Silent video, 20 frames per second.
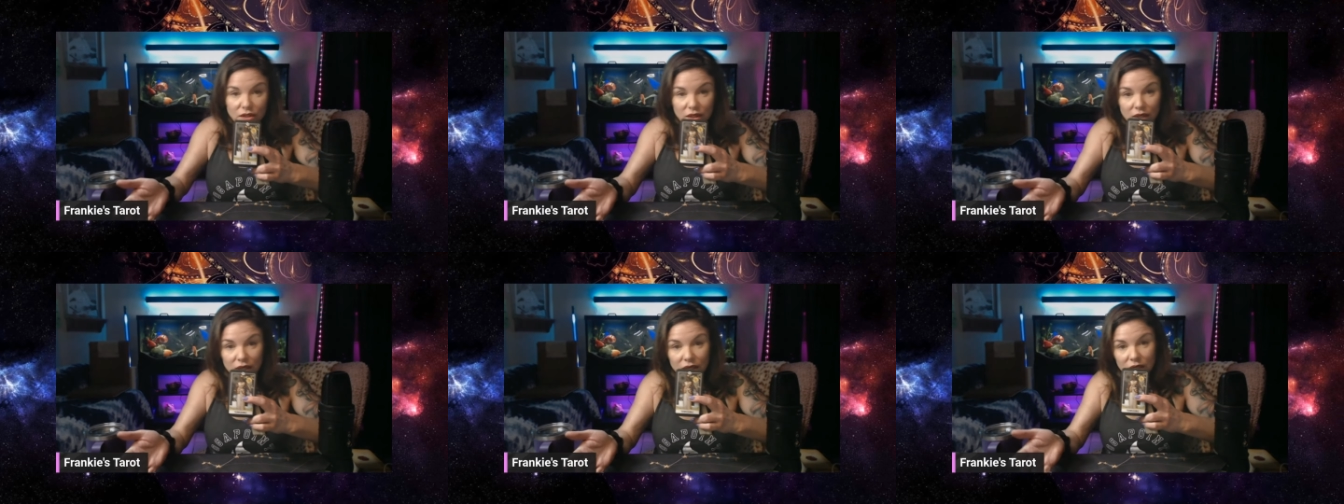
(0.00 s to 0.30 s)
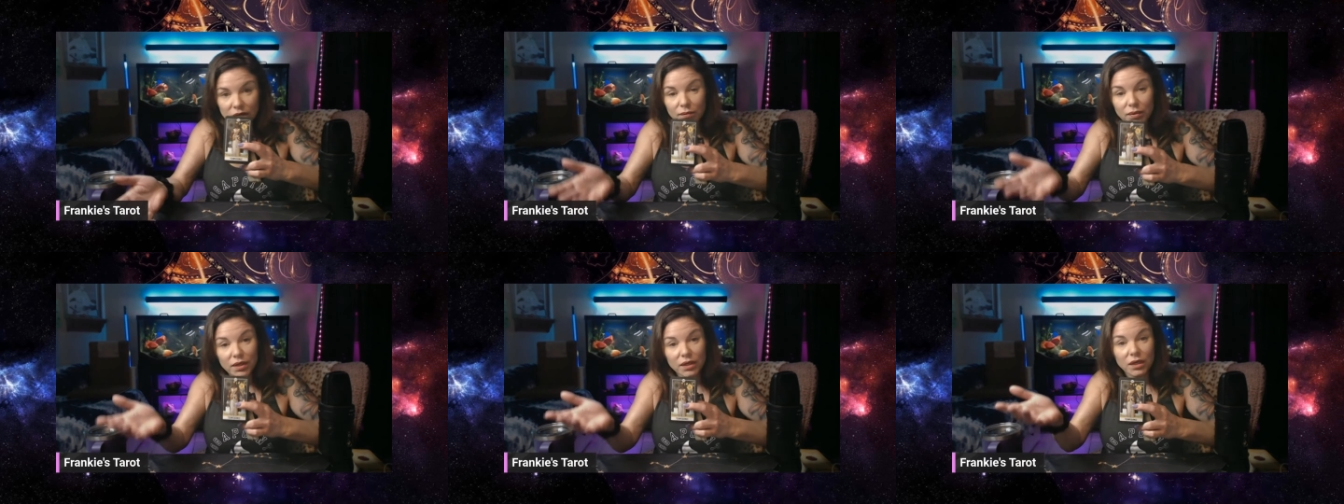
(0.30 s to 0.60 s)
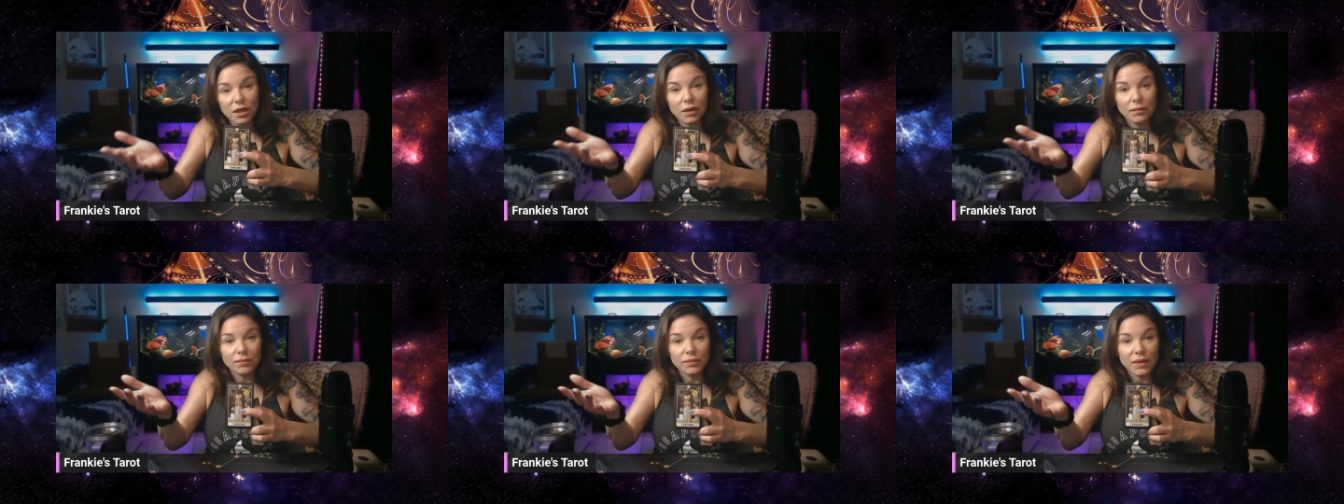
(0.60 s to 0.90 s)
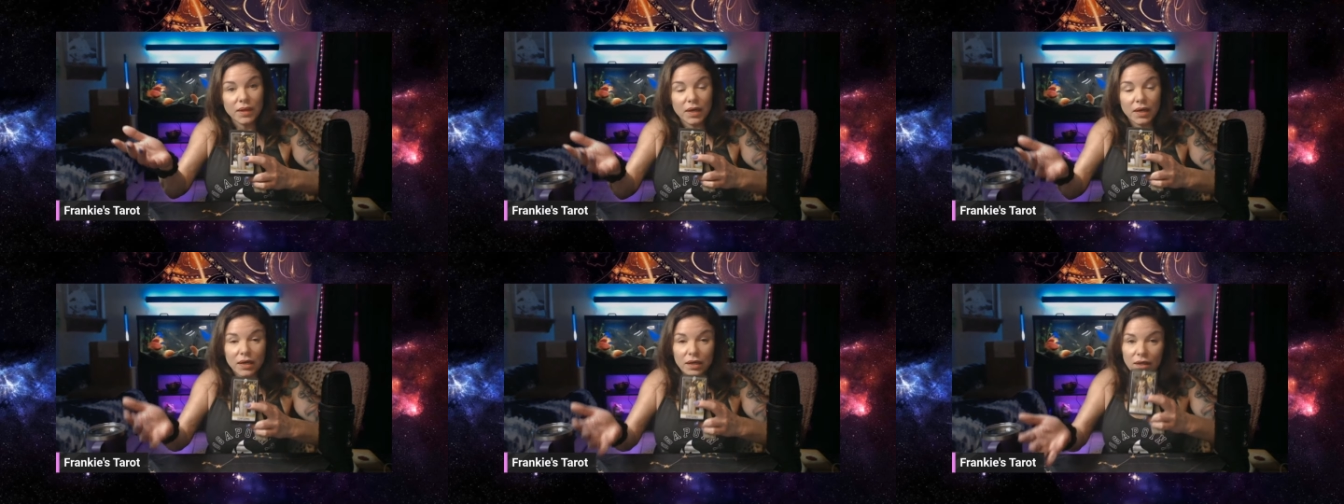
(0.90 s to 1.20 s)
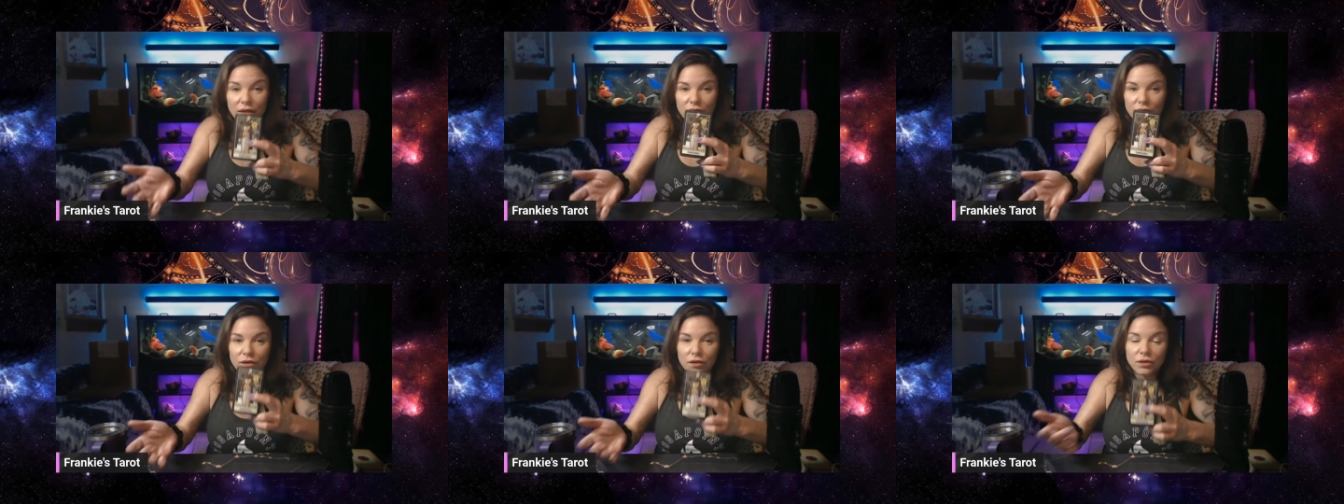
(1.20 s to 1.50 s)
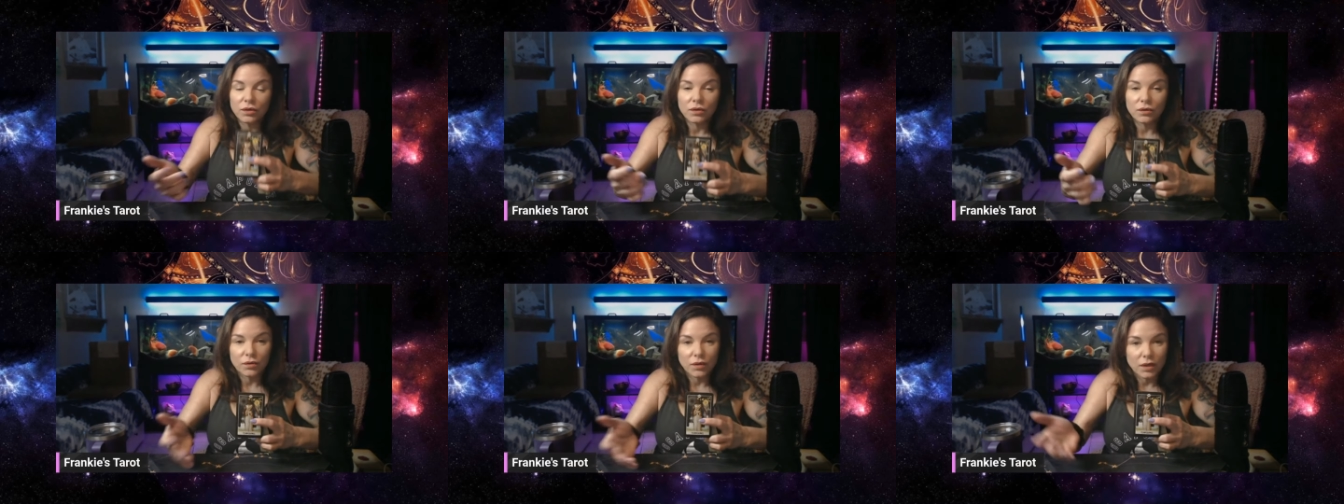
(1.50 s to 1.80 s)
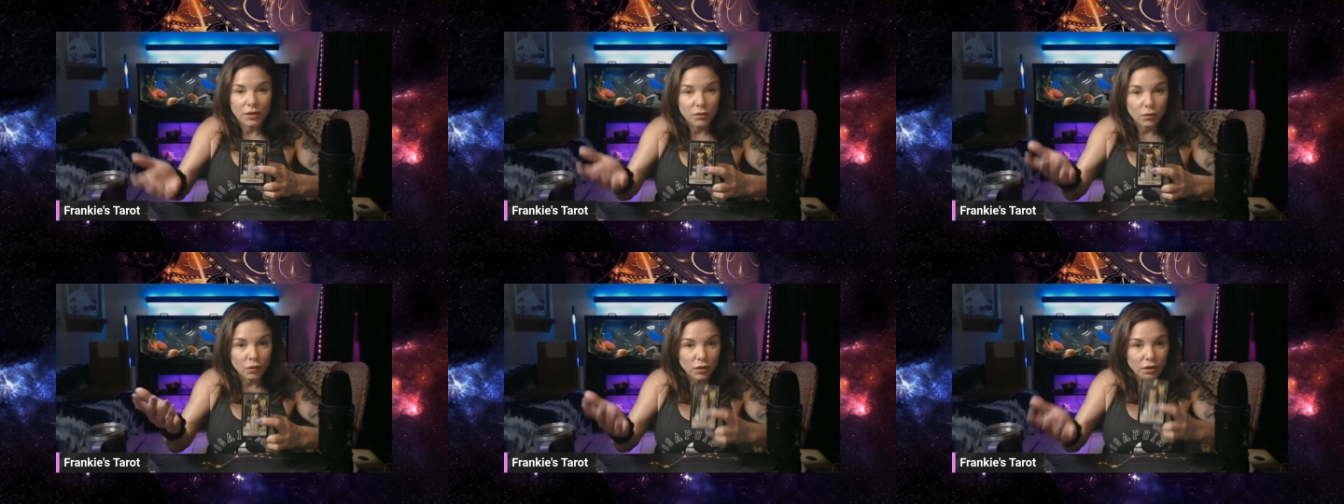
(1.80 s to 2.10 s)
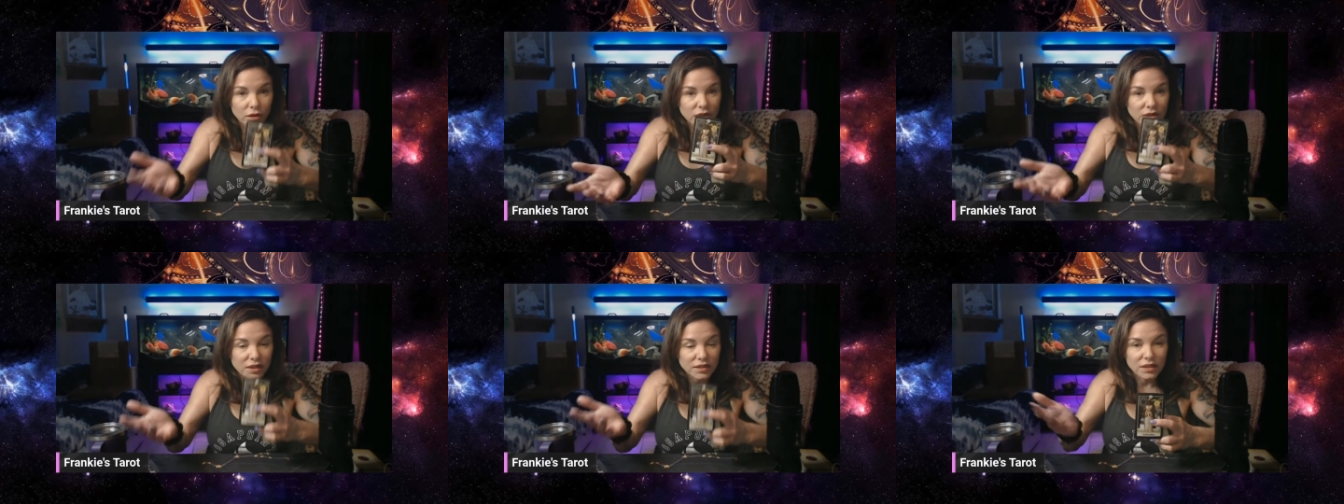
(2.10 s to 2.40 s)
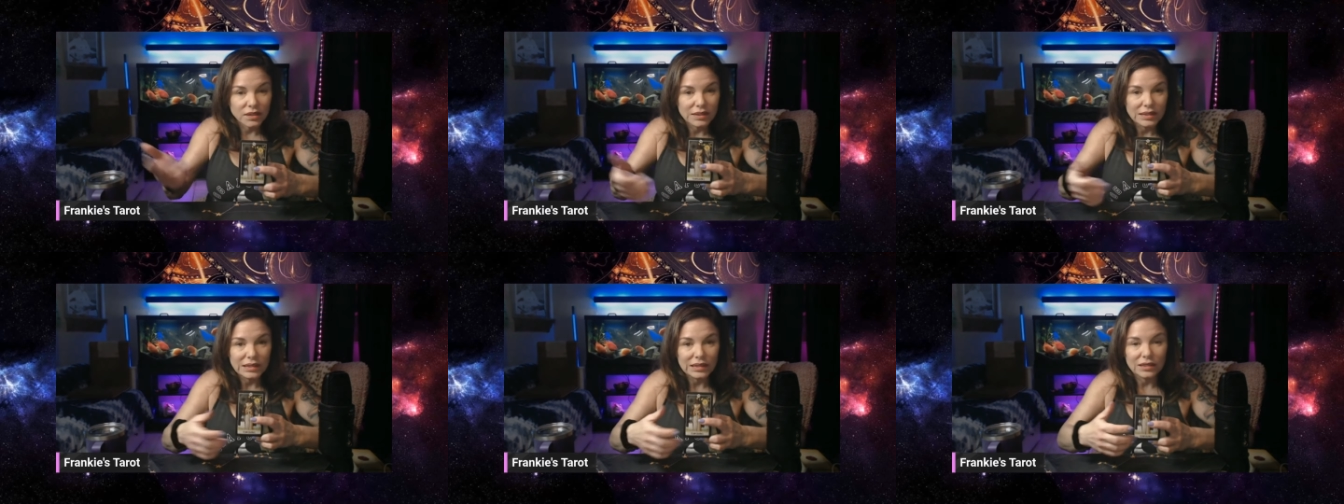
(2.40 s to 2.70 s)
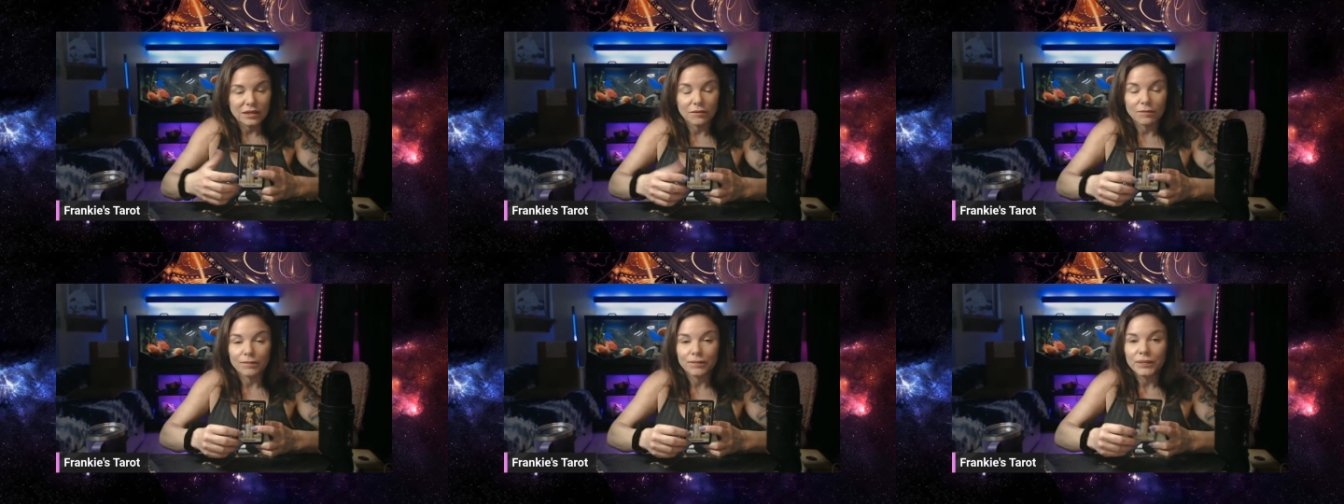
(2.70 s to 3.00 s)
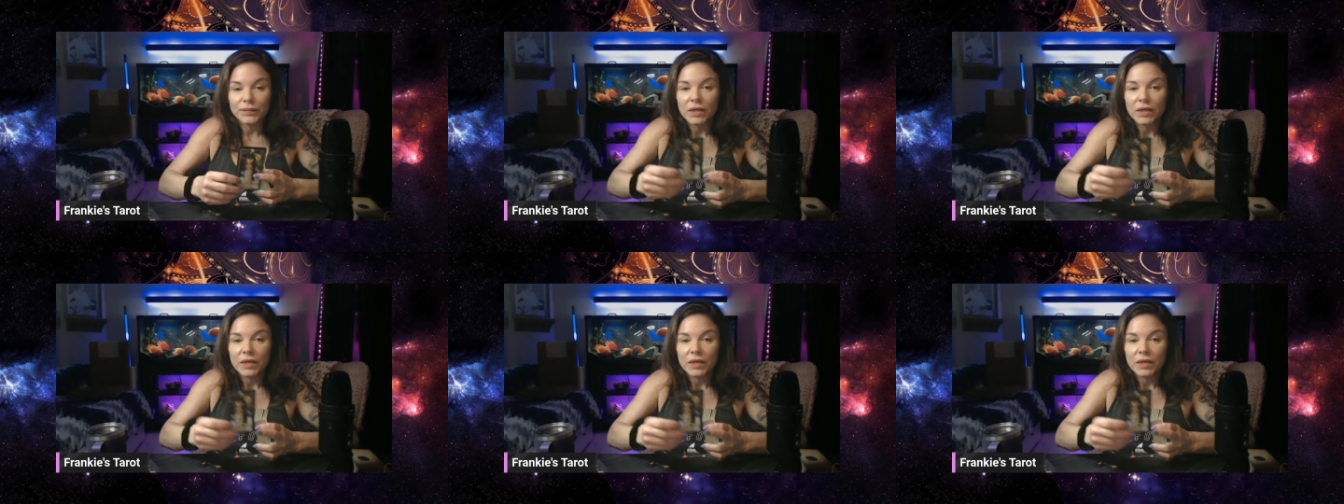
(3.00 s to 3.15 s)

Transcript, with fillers: they pick up that, and, you know, it works as a team.